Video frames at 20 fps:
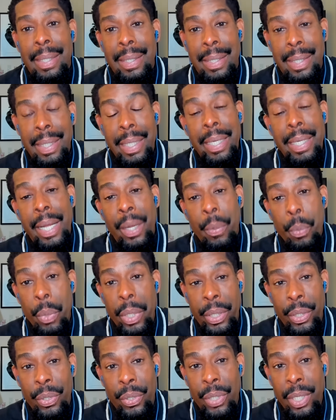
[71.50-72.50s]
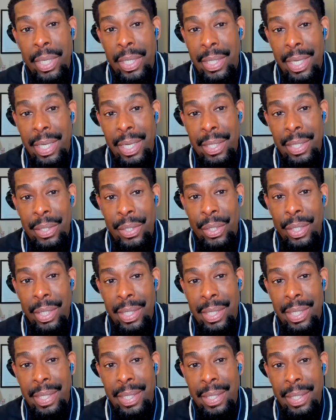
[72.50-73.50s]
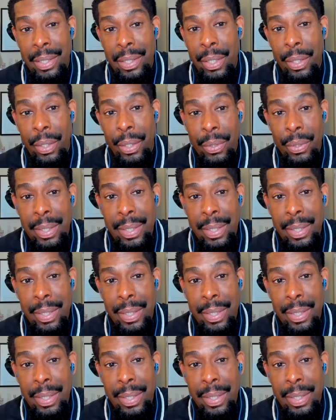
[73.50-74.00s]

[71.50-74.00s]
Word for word: See, now what you should have done is just, you know,